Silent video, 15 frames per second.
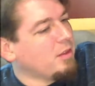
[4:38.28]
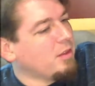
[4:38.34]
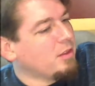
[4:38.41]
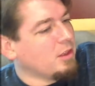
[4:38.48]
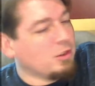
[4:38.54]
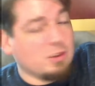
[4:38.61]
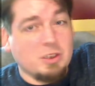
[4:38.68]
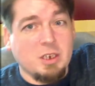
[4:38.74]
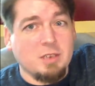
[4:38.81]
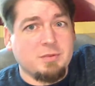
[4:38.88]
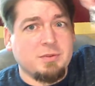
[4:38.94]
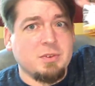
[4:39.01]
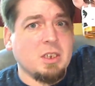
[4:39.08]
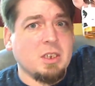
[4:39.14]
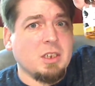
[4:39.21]
This stuff
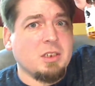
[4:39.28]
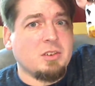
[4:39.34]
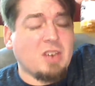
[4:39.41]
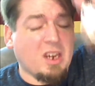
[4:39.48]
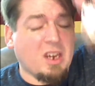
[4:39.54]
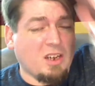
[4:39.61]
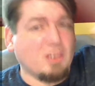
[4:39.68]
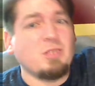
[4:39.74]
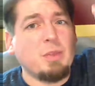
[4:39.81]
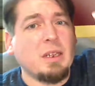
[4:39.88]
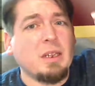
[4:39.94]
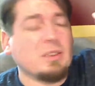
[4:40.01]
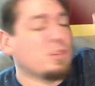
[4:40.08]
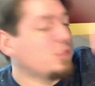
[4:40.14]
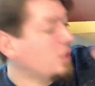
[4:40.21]
tastes
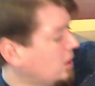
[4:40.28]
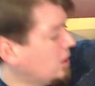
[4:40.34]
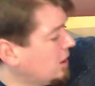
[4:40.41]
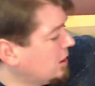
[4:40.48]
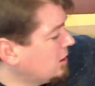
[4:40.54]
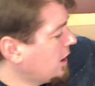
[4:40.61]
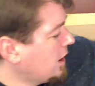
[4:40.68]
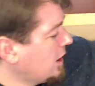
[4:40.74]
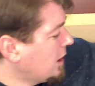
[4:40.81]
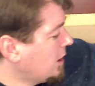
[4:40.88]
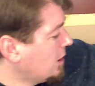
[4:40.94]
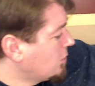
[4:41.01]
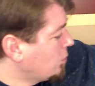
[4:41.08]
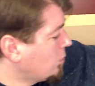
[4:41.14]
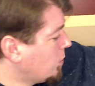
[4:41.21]
best at
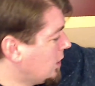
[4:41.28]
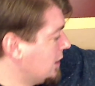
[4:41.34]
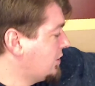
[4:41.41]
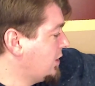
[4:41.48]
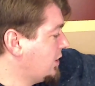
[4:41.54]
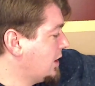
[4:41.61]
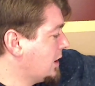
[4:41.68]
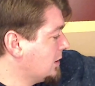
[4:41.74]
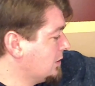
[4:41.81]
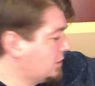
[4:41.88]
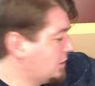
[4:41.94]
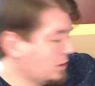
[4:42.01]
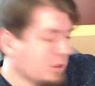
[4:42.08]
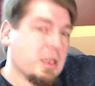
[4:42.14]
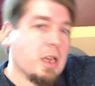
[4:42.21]
100 watts in there.
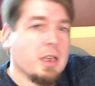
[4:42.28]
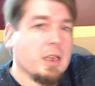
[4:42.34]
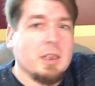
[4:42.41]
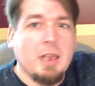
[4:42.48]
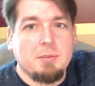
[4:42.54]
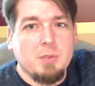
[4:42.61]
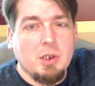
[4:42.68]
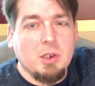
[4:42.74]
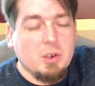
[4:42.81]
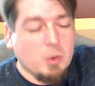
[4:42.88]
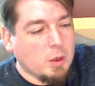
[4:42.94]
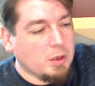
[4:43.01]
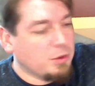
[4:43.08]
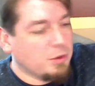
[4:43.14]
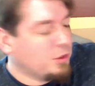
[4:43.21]
It's got Clapton
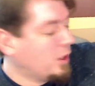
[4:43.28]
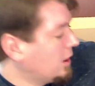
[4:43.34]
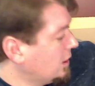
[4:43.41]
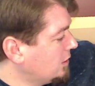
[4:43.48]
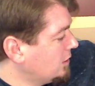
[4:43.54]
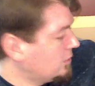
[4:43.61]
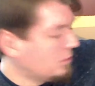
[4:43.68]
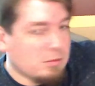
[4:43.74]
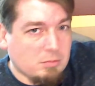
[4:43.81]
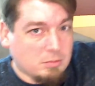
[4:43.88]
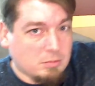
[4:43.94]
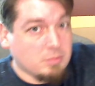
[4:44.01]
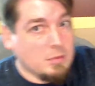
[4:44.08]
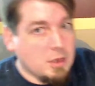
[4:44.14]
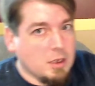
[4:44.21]
coils in it.
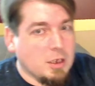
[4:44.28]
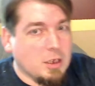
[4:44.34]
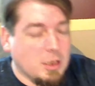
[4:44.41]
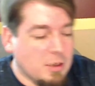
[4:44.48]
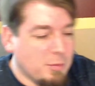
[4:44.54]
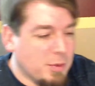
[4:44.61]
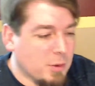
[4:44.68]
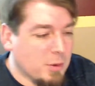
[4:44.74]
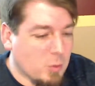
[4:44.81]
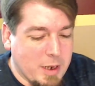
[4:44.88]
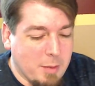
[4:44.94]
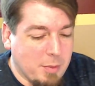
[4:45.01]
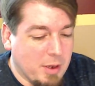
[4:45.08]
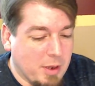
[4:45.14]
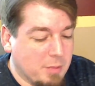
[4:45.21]
Bit of
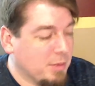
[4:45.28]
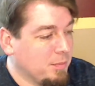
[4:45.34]
ramp up.